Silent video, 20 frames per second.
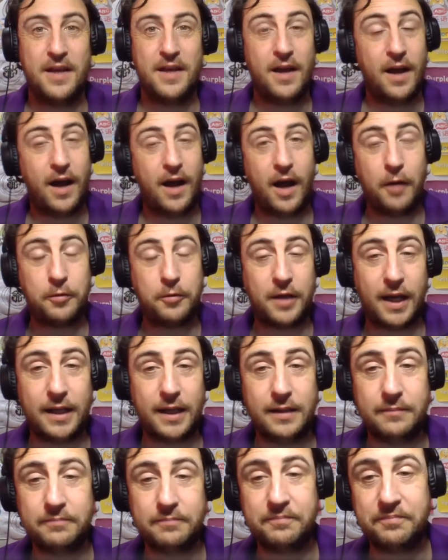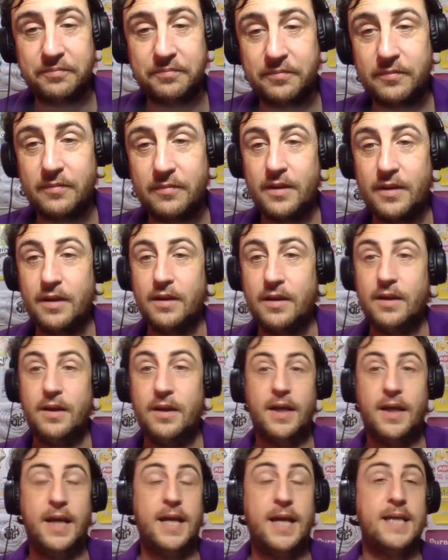Okay.
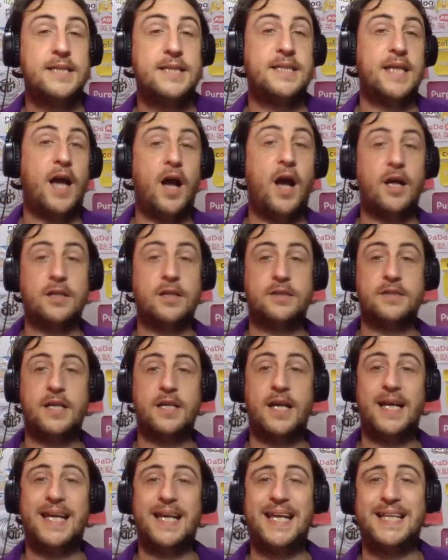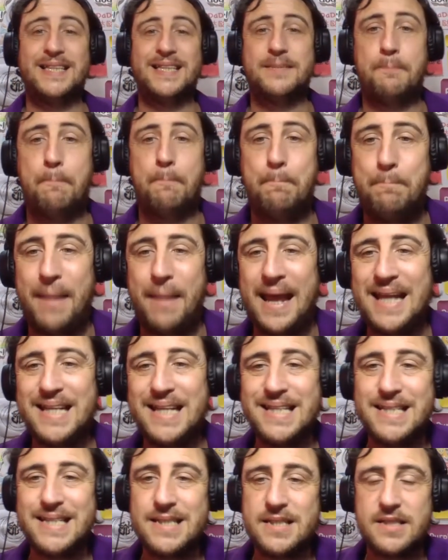Here's the answer. It's Ben's